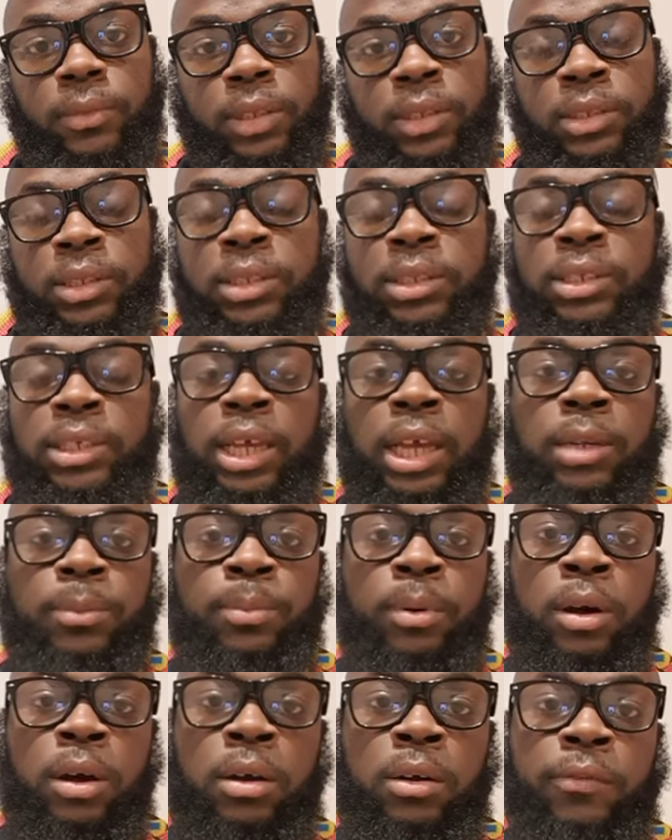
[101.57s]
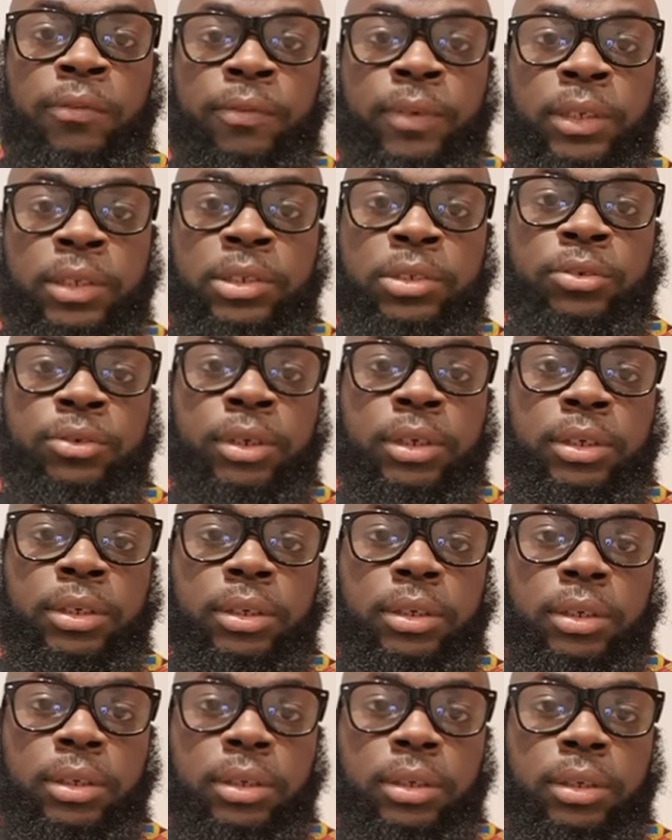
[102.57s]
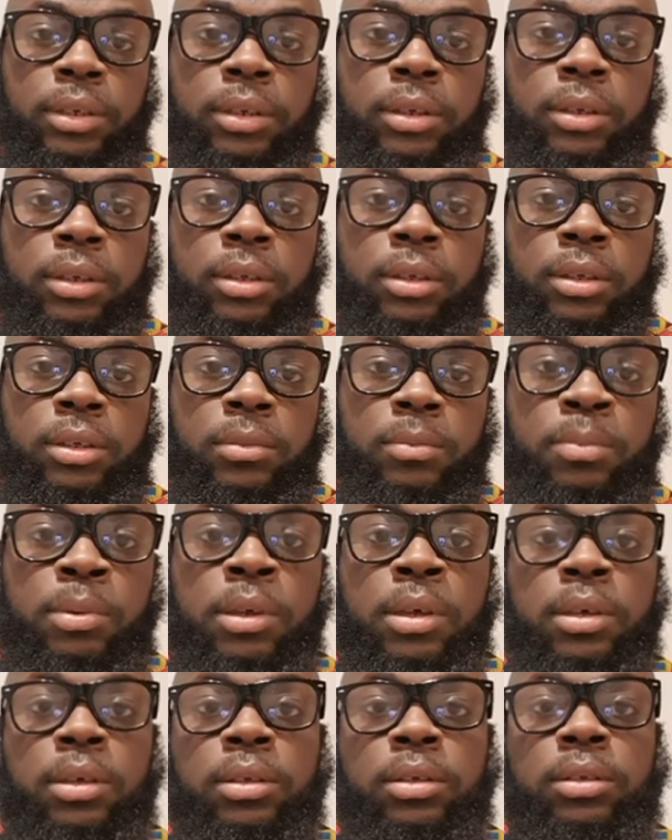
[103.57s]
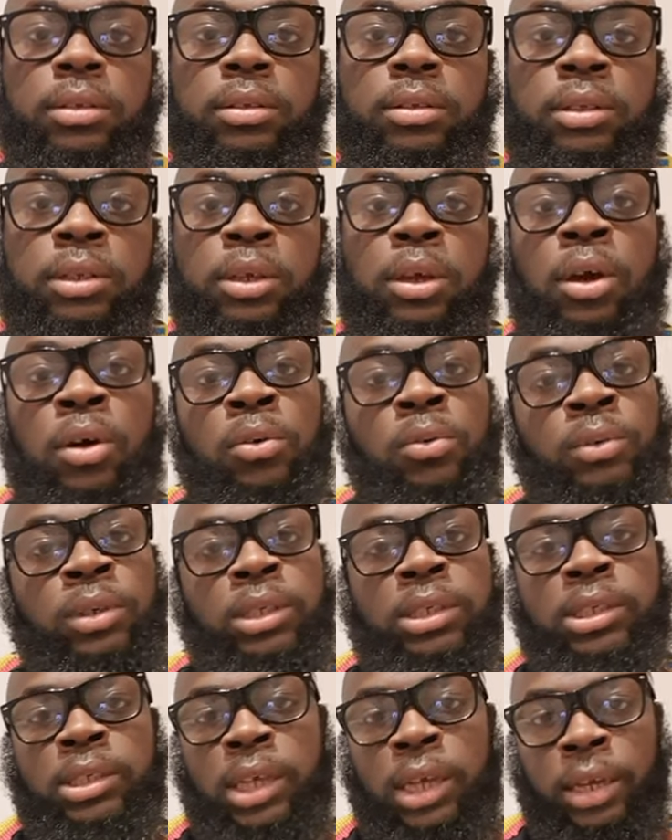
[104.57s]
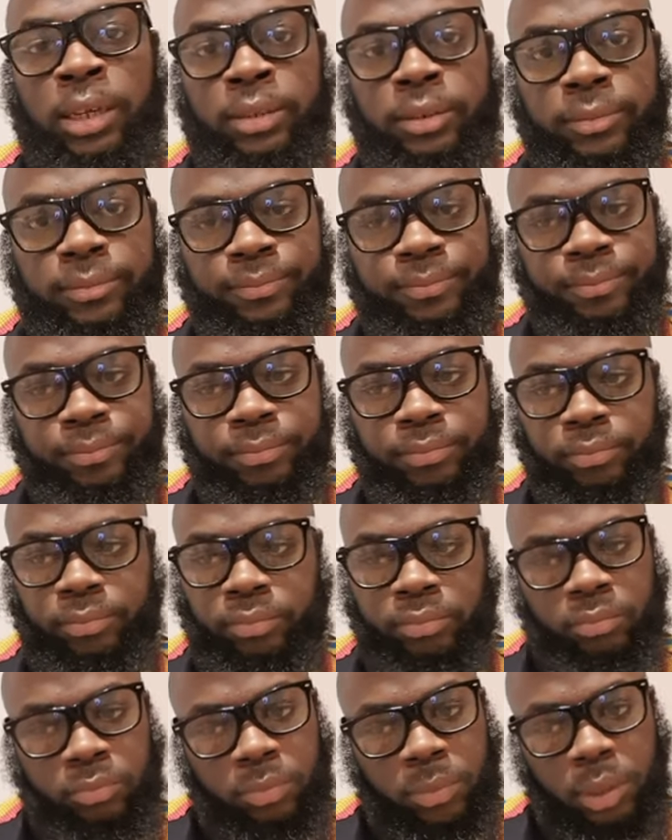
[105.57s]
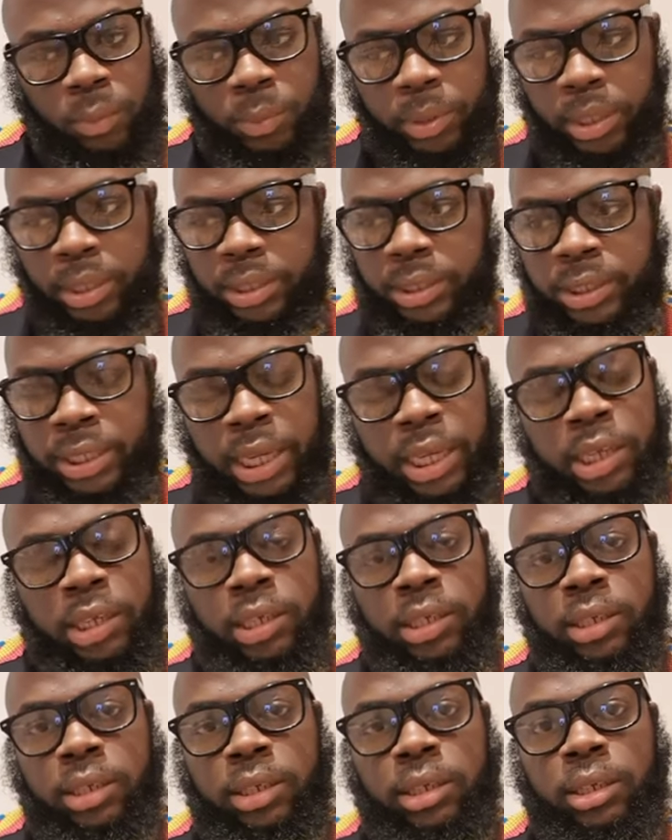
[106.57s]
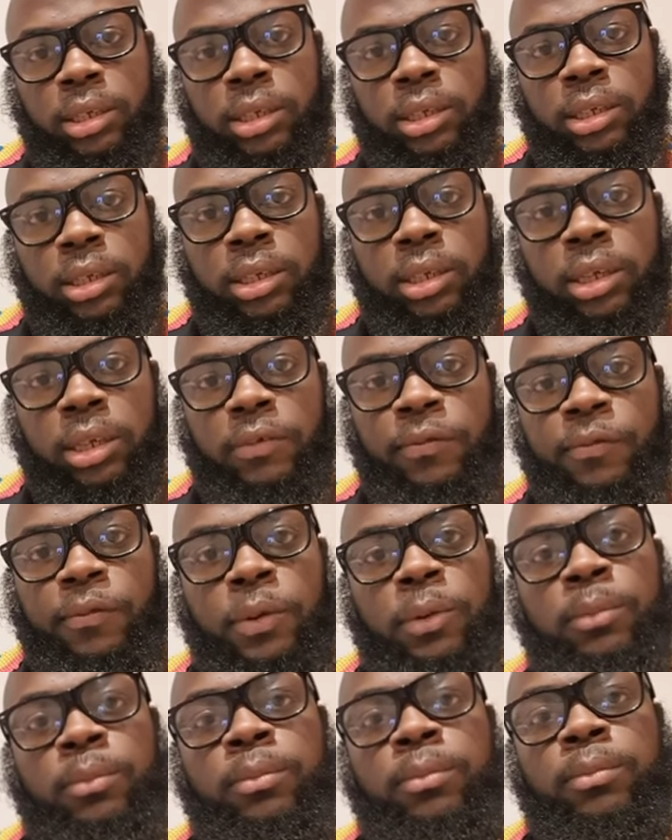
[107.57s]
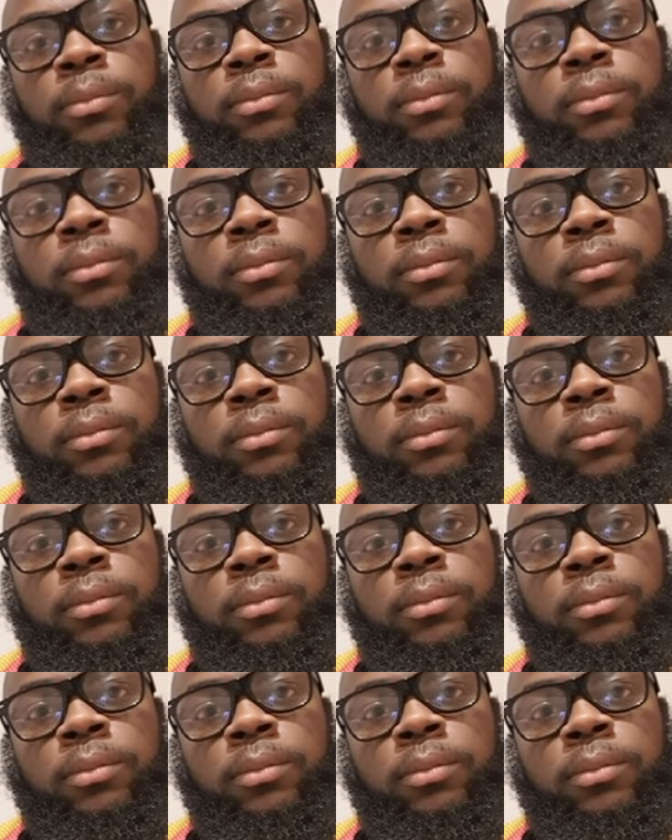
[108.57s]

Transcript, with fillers: It's a sad part of history, but the only side we can take from